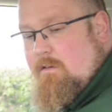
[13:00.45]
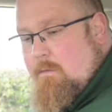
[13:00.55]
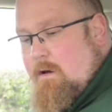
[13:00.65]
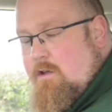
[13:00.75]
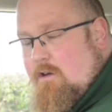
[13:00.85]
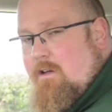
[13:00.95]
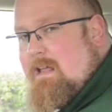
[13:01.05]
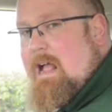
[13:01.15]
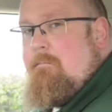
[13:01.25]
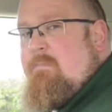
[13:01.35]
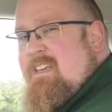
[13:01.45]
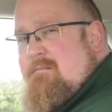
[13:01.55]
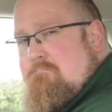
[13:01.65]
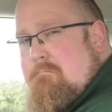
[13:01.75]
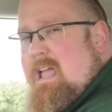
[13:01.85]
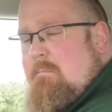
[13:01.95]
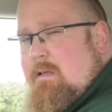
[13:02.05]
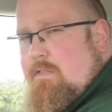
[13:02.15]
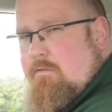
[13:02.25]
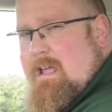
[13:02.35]
as well you could get
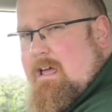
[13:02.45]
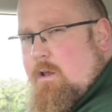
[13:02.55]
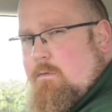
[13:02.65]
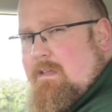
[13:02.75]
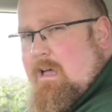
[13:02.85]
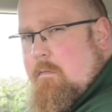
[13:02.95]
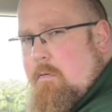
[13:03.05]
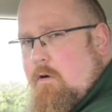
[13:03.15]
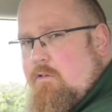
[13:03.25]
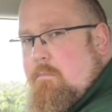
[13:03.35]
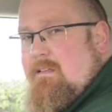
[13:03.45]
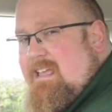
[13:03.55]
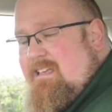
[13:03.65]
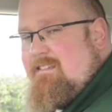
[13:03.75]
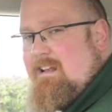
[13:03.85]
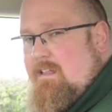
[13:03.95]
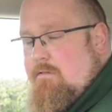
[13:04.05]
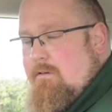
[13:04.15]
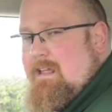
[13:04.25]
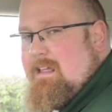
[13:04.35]
maybe 3 adults at a push, but easily
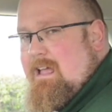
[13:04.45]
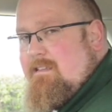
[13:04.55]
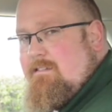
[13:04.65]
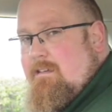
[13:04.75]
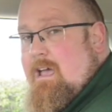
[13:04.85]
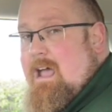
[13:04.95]
3 kids.